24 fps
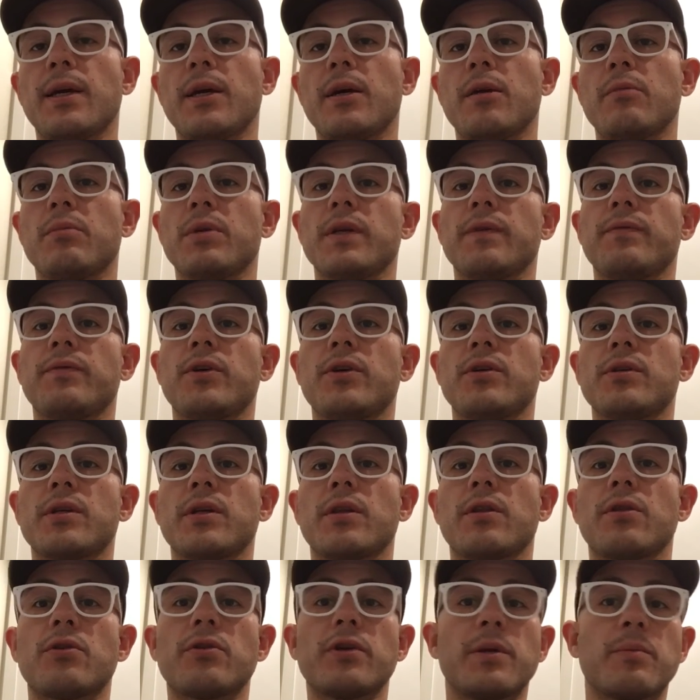But if there's a
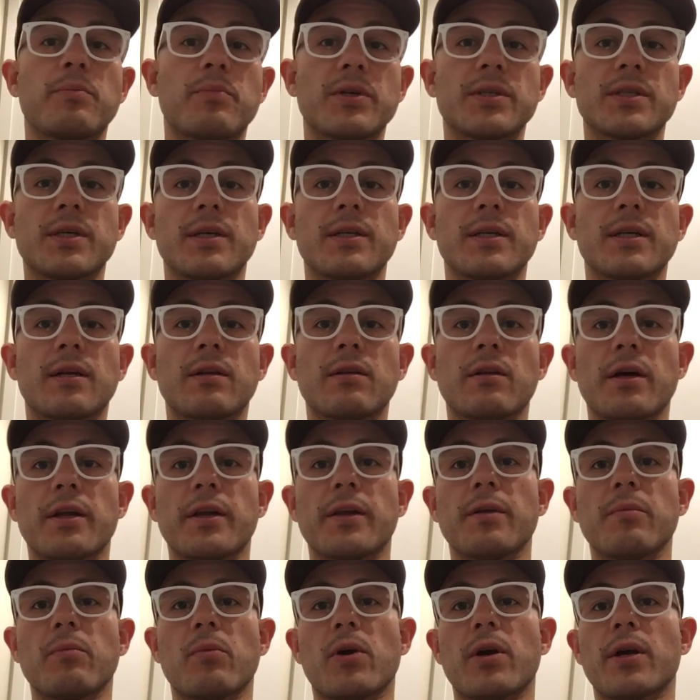30% decline in
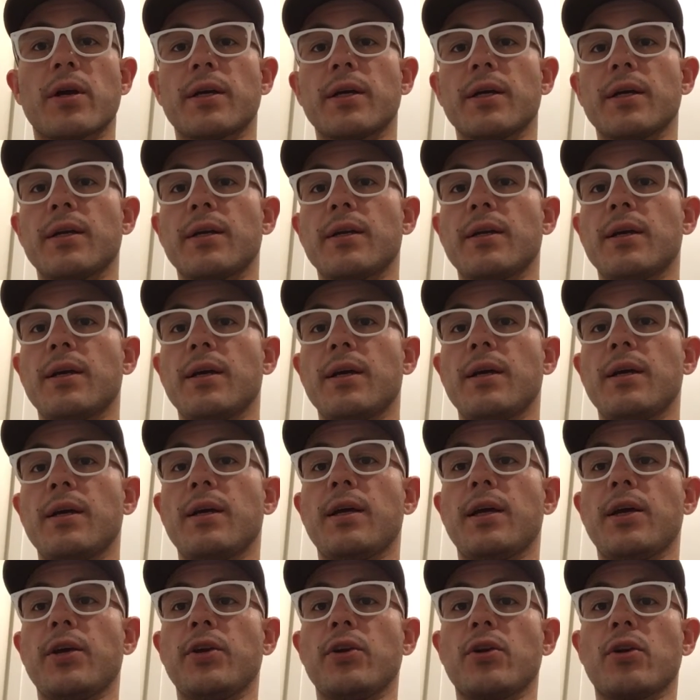the market
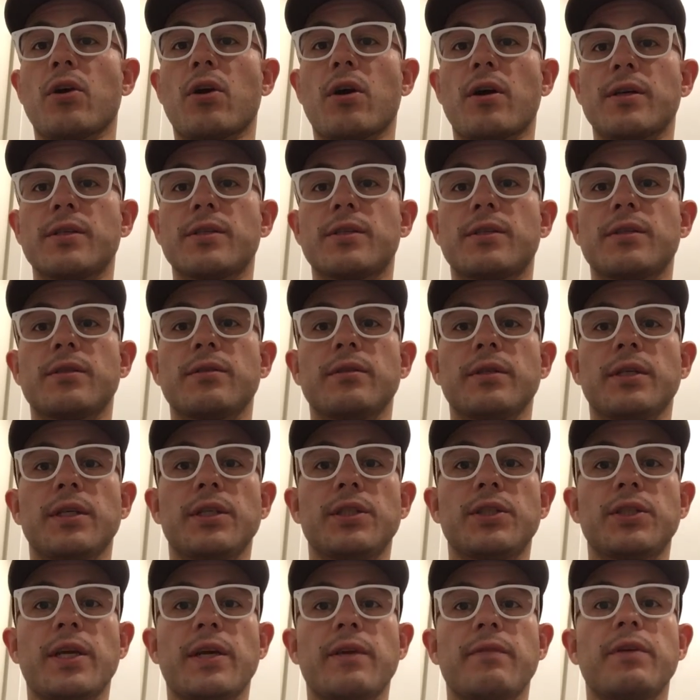and you're constantly
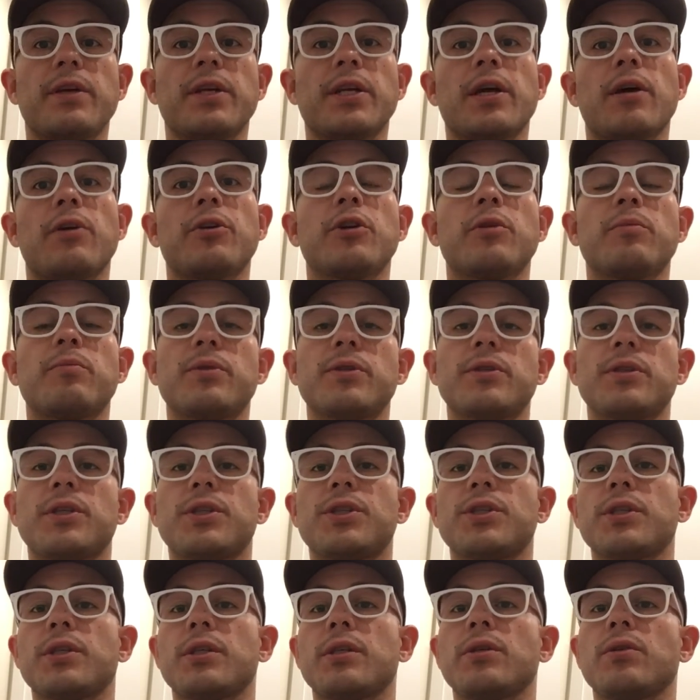shaving down your
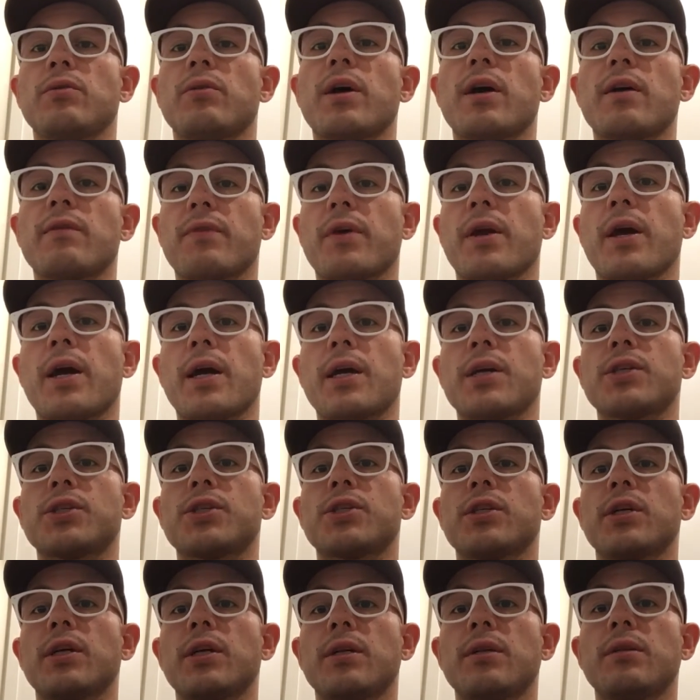position, you'll have
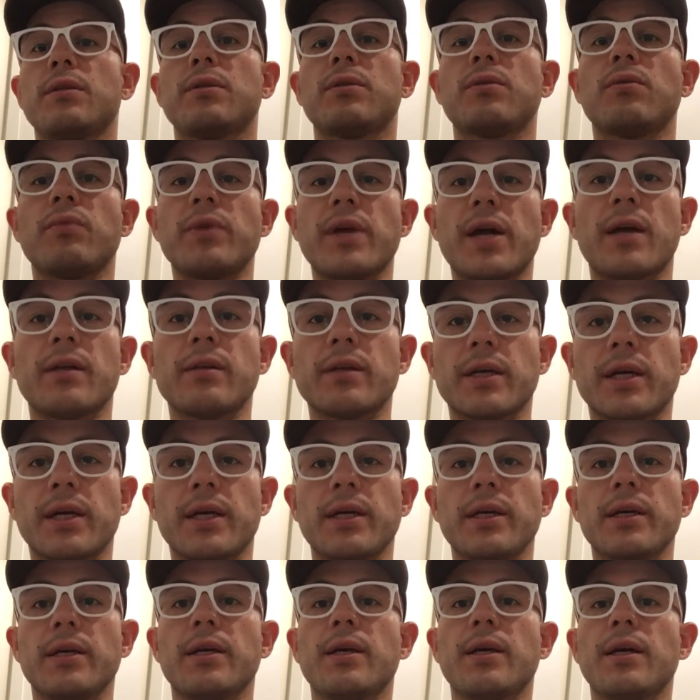cash to
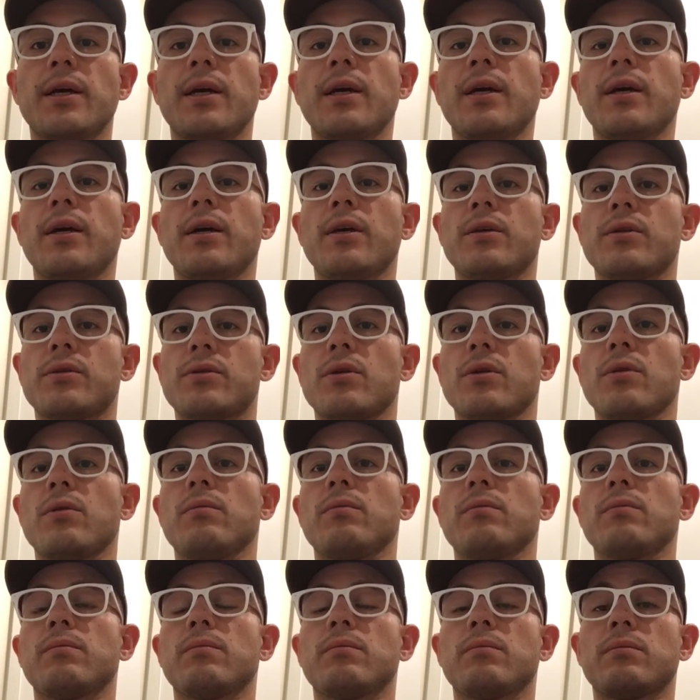reallocate. So,
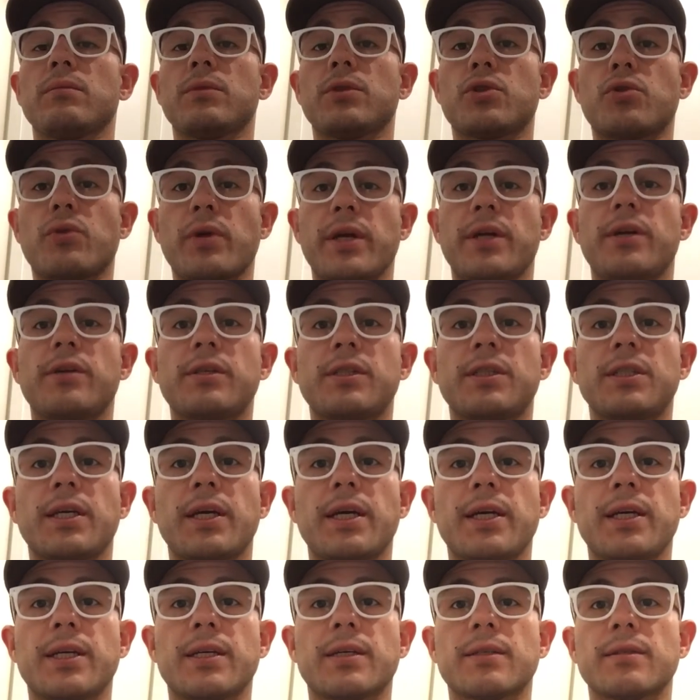traders
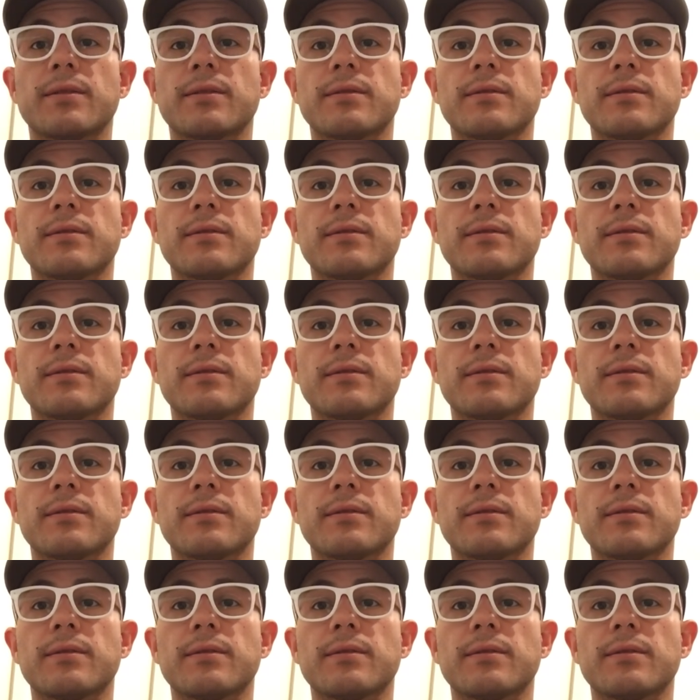saying